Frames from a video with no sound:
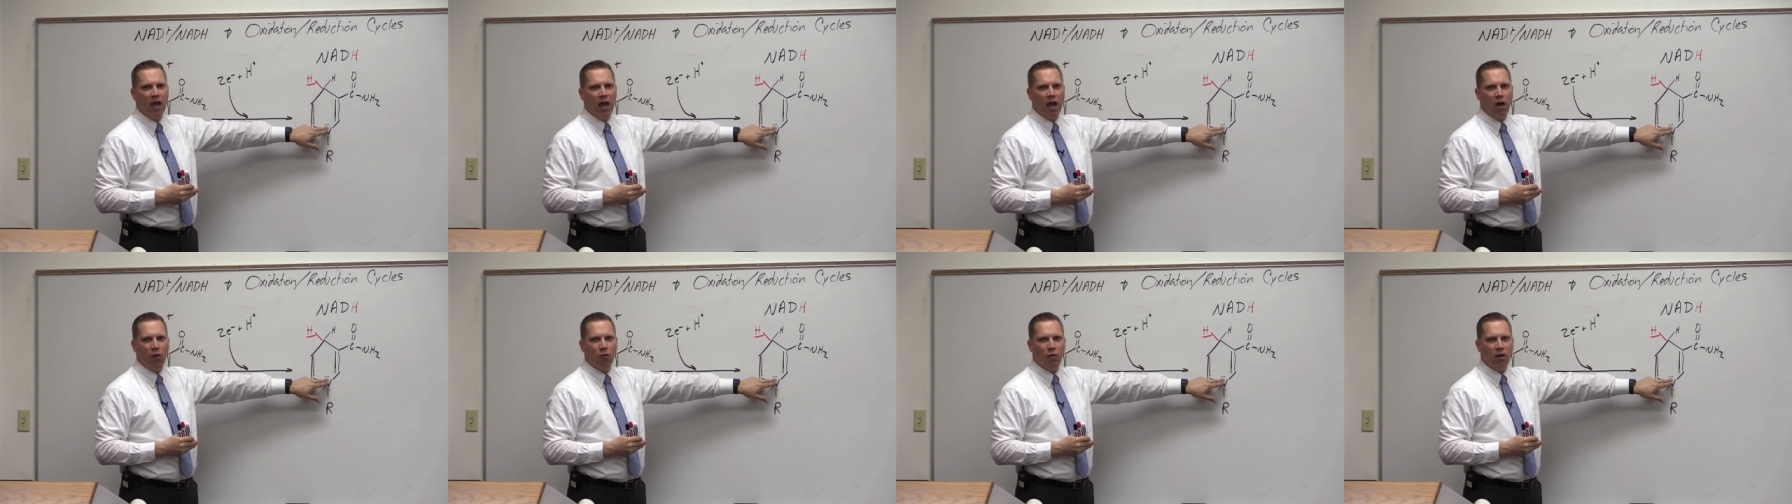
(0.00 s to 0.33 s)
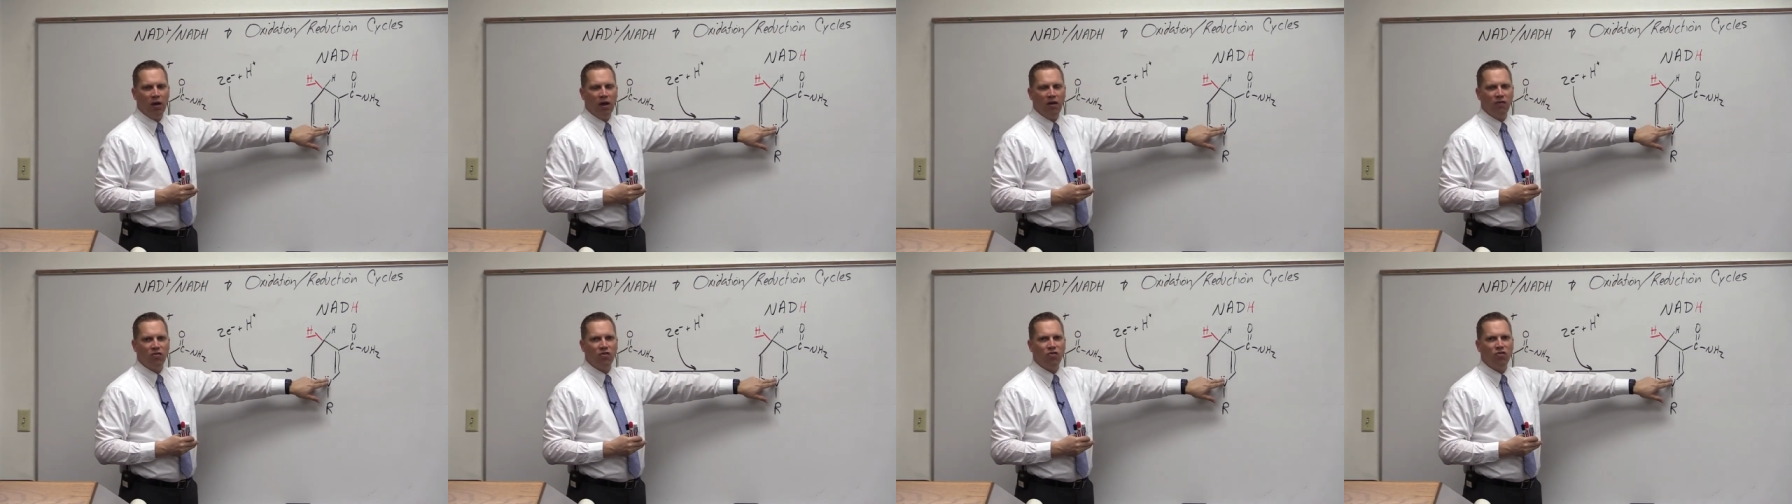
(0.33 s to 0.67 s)
and
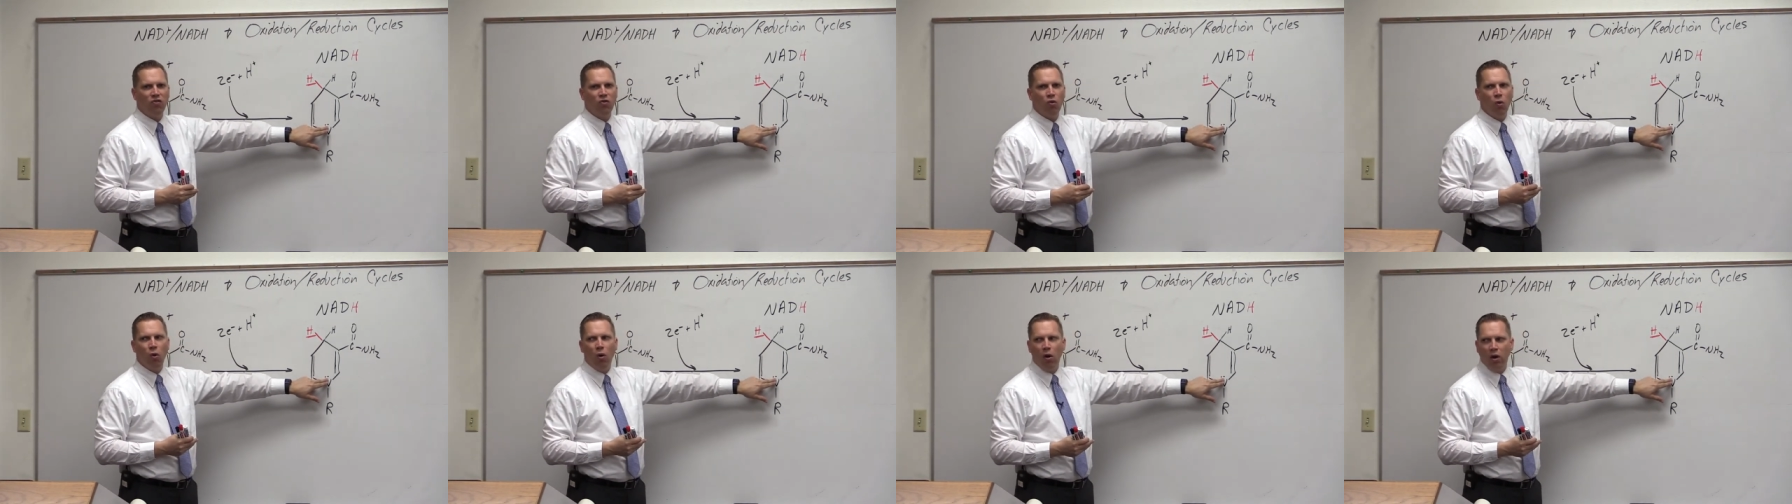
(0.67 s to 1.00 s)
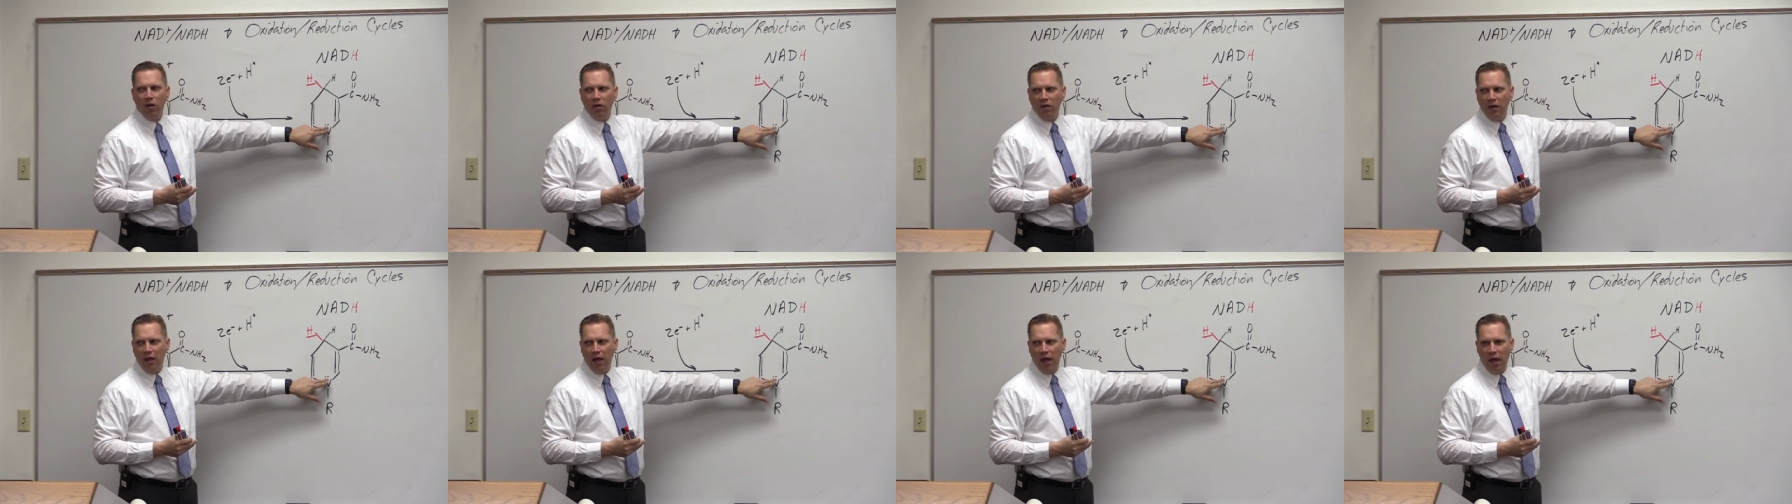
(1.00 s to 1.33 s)
we have
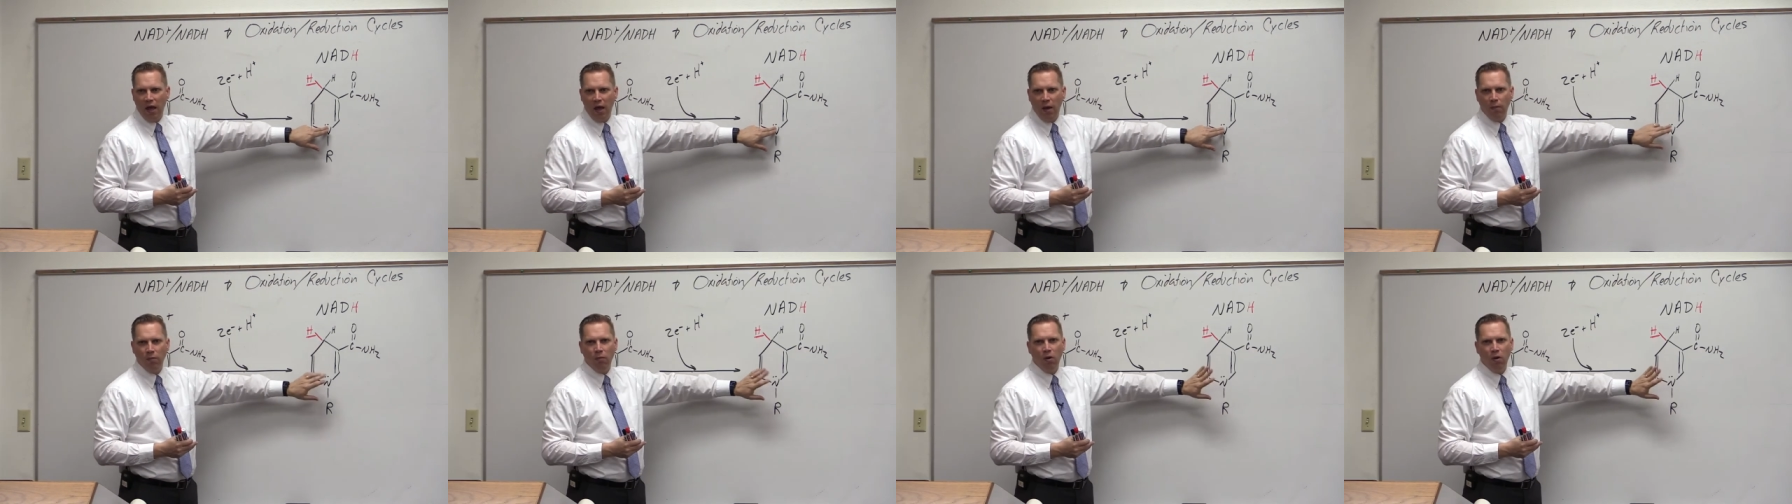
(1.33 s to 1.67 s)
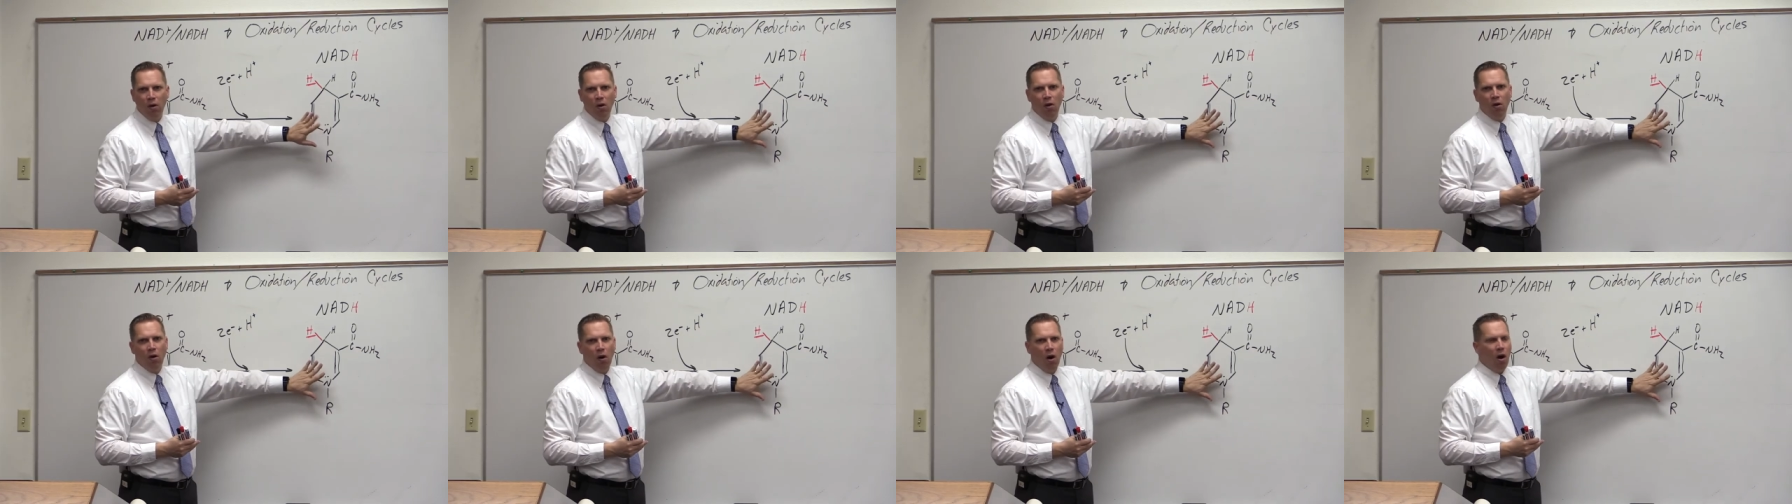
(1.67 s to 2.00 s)
stored them
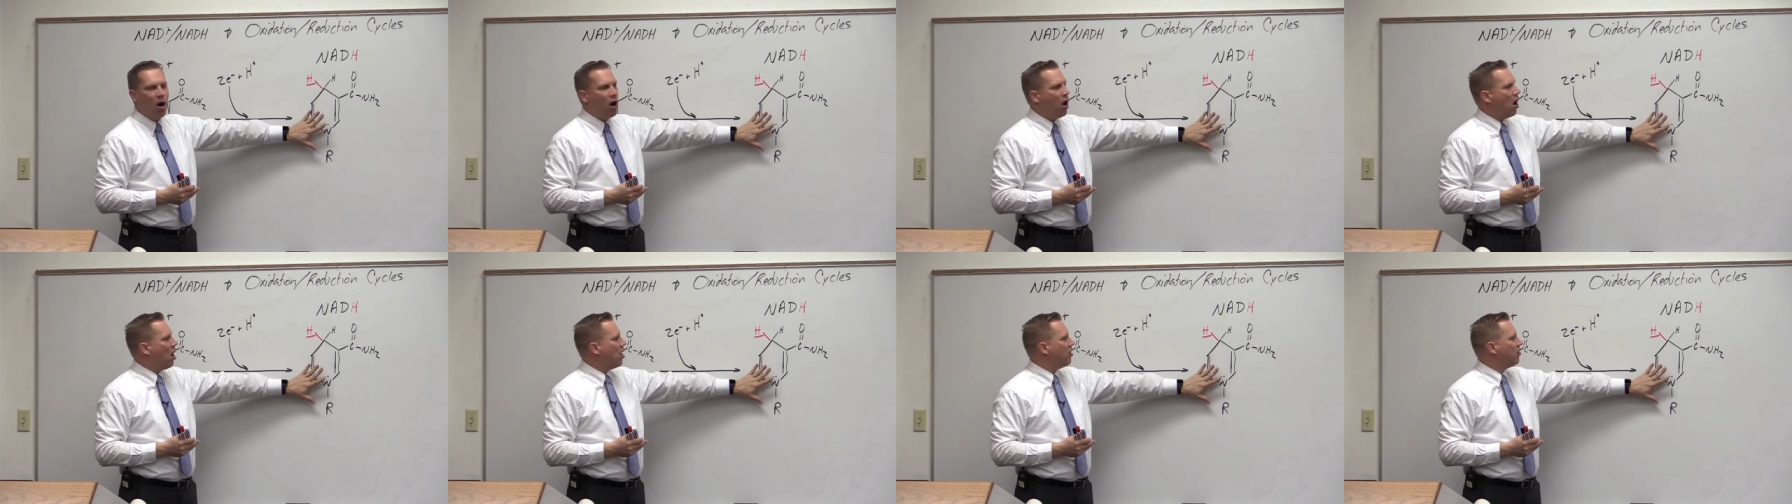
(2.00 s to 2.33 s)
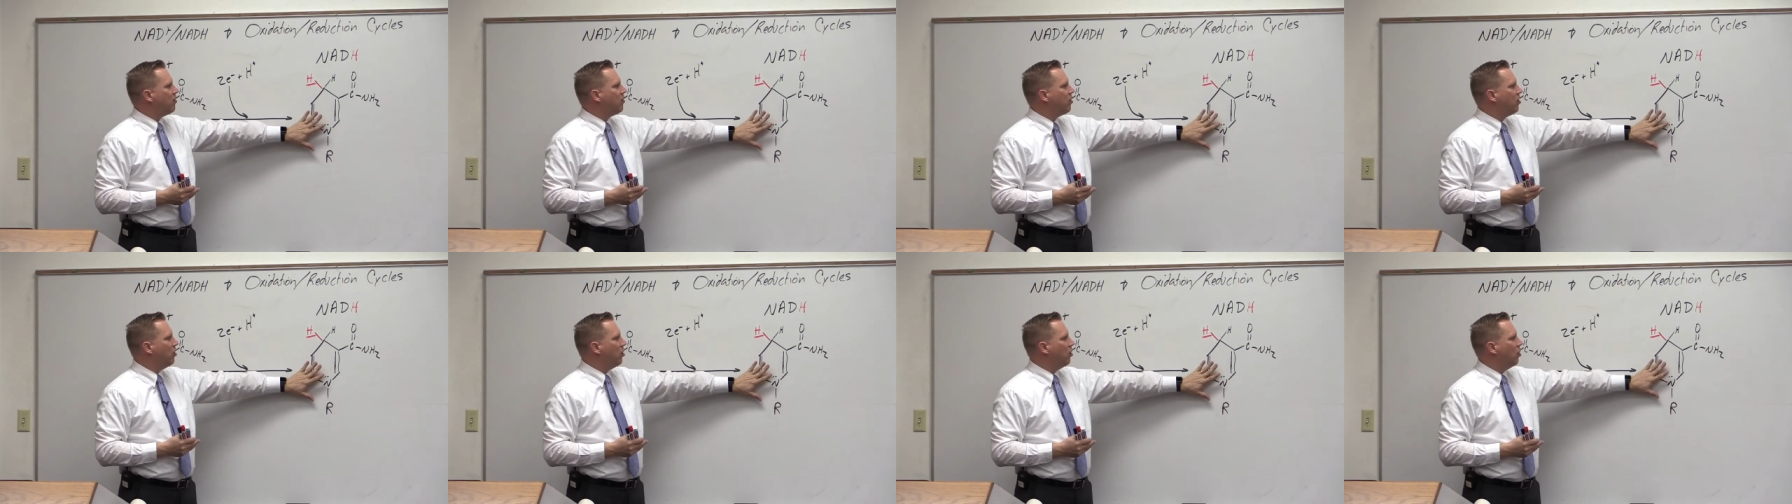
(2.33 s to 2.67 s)

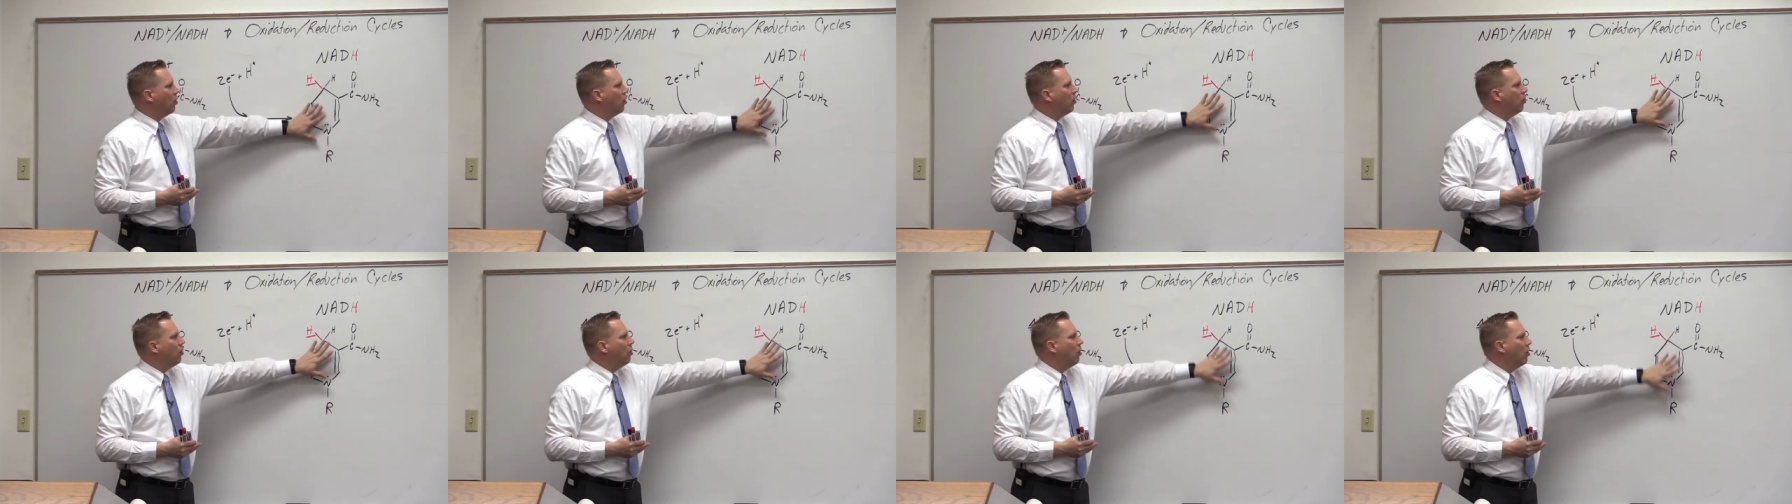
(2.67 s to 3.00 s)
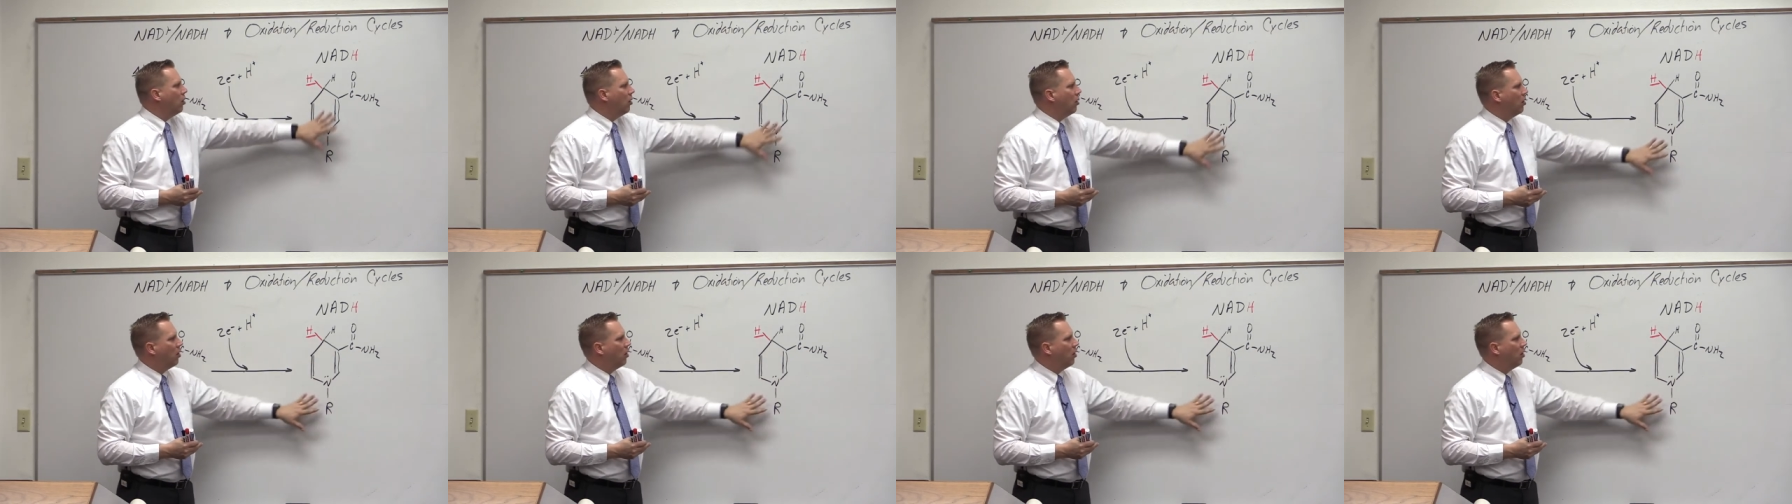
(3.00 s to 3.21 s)
onto